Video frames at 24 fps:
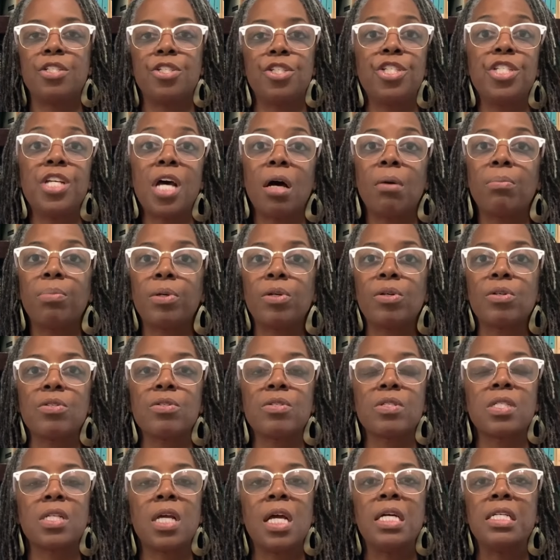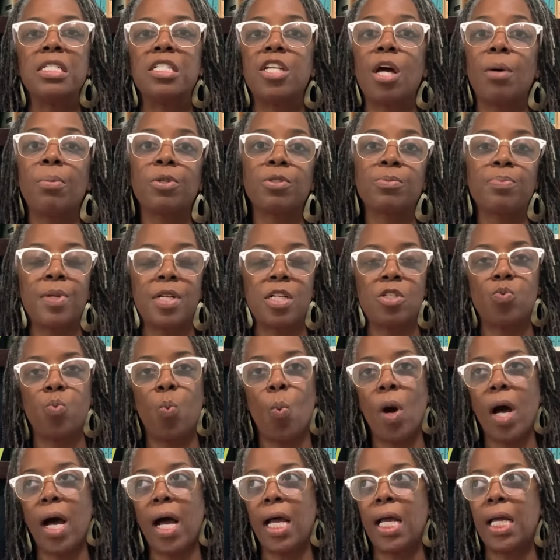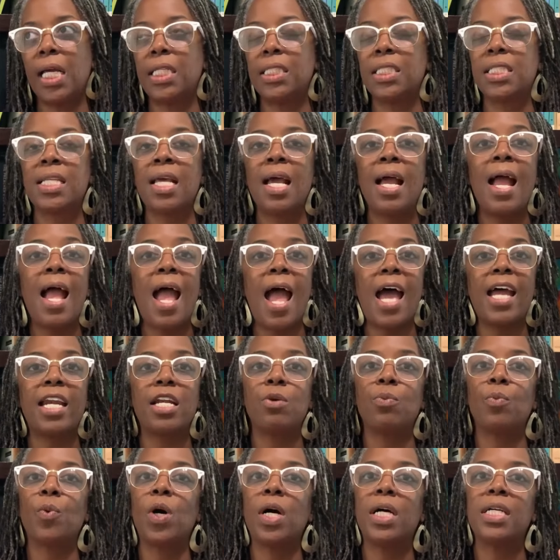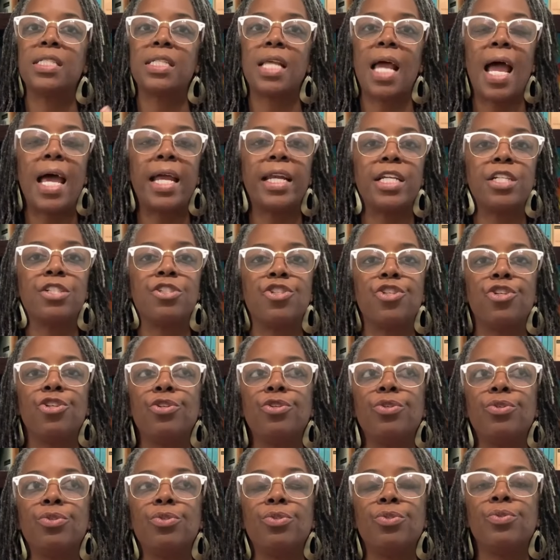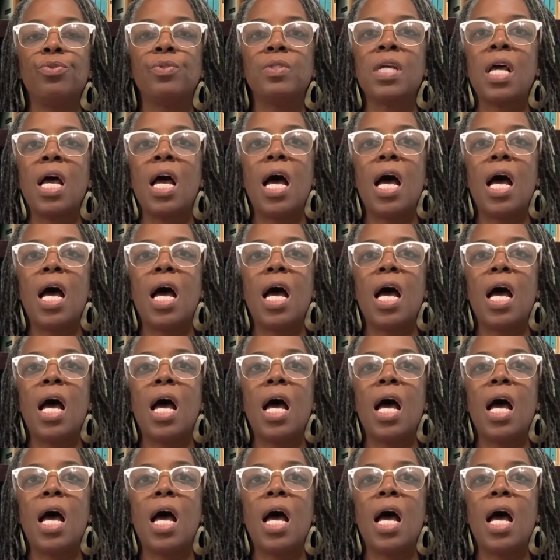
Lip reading: doubles, doubles plus ones, adding ones, adding two.